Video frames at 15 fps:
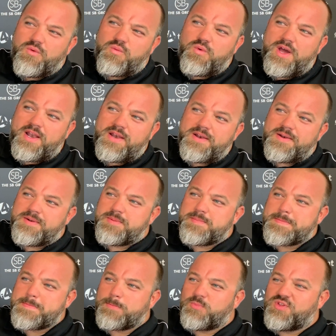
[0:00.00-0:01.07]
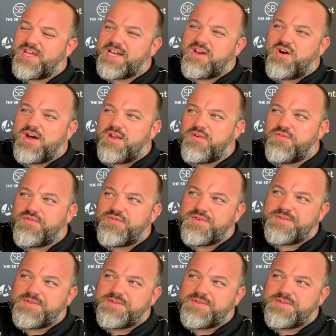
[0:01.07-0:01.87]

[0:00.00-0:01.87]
when that kind of